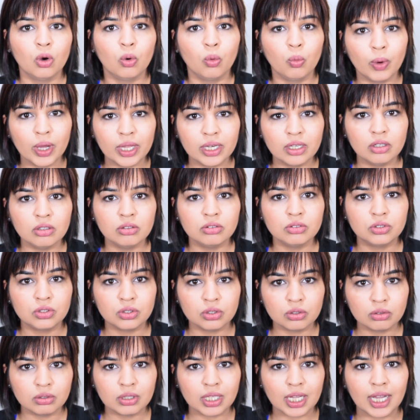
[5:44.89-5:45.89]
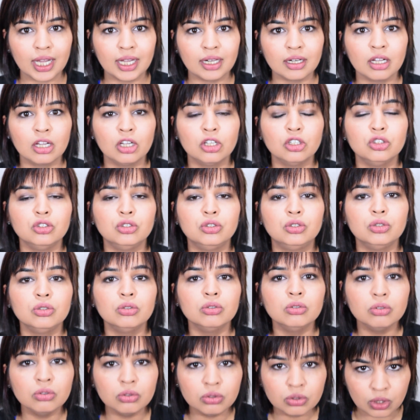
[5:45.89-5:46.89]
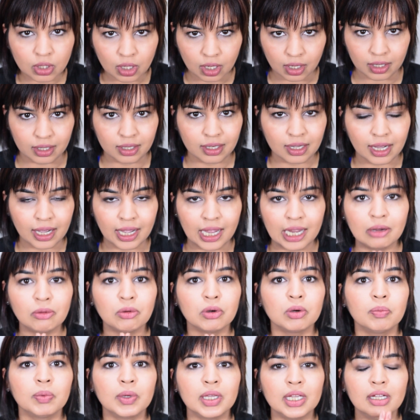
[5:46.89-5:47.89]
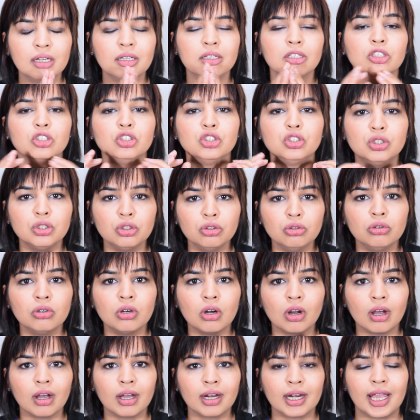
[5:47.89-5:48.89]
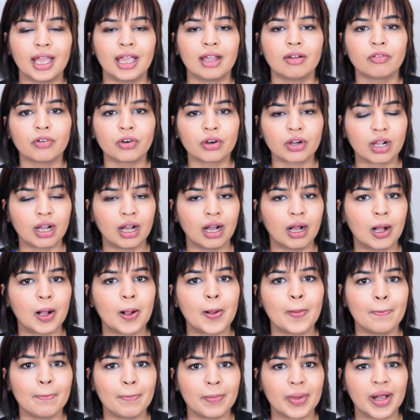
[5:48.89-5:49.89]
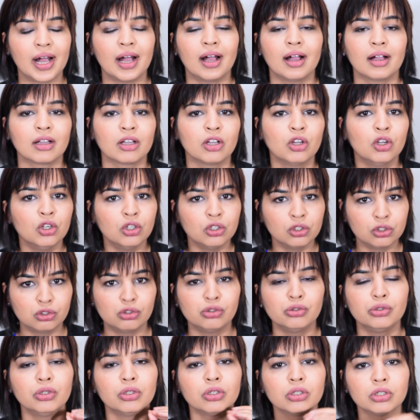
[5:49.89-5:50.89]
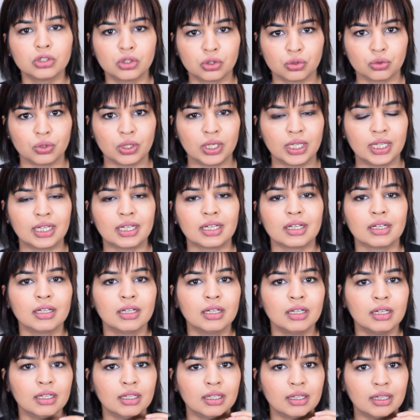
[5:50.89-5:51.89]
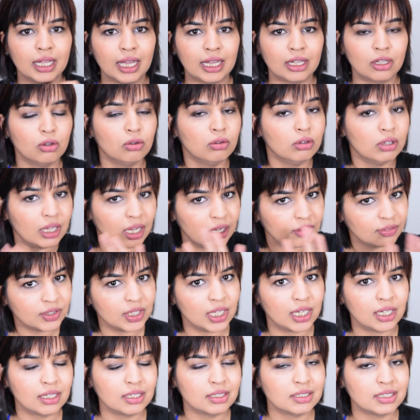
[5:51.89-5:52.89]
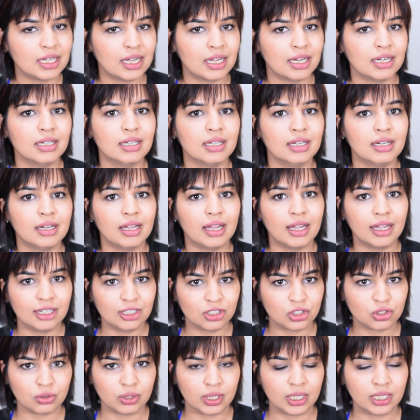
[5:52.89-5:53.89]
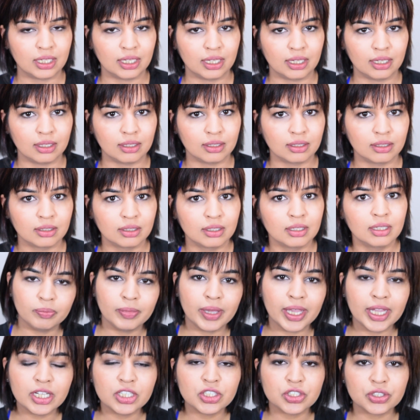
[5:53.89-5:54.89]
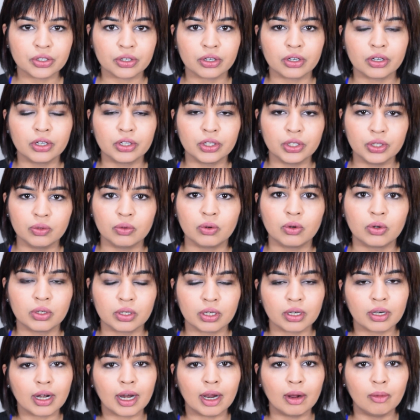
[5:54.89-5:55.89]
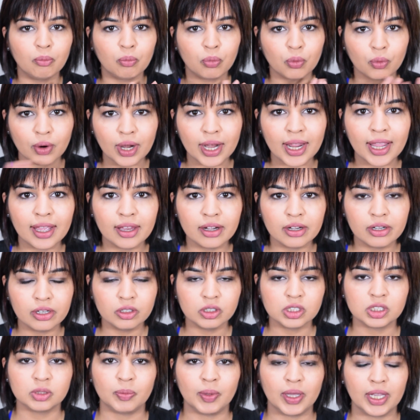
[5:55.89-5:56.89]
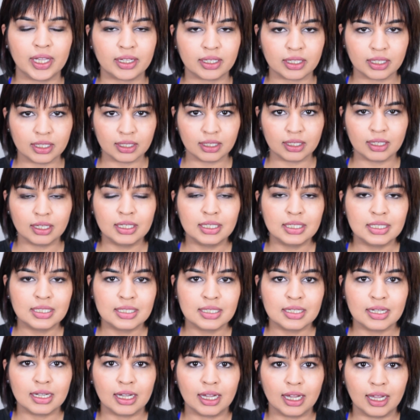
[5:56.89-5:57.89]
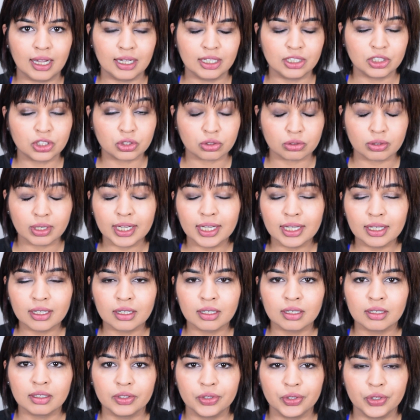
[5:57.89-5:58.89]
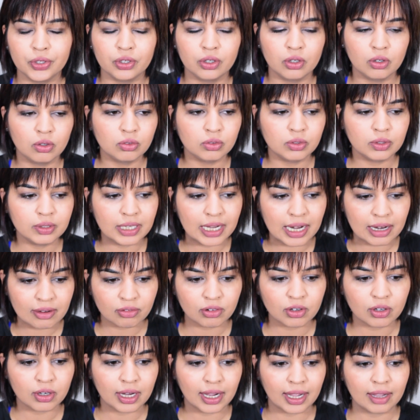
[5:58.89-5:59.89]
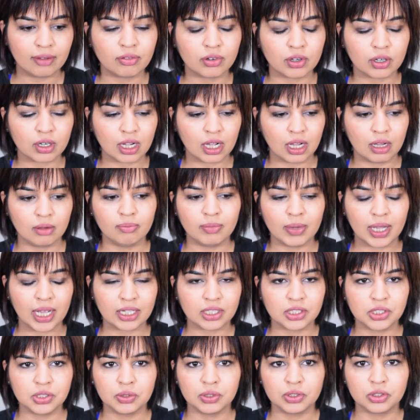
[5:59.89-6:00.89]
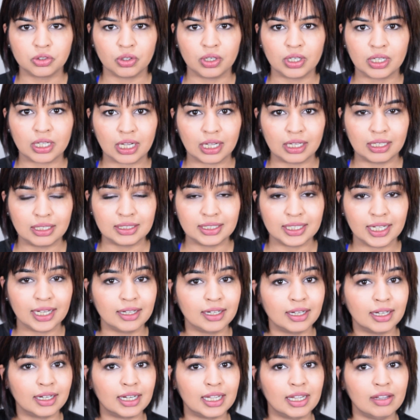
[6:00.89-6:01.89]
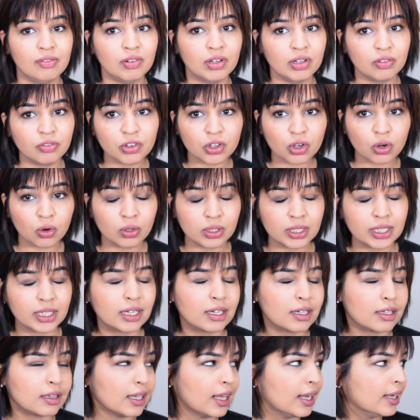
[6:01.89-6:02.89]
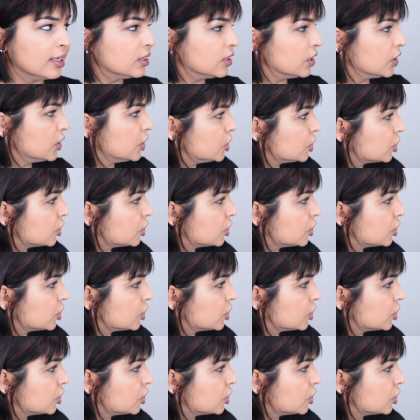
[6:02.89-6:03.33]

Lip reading: When you do that, do not, I repeat, do not ever come back to your drink that you left unattended and drink it. Make sure you order a brand new spanking drink. You know, never ever come back to a drink unattended. Even if you're holding a glass and you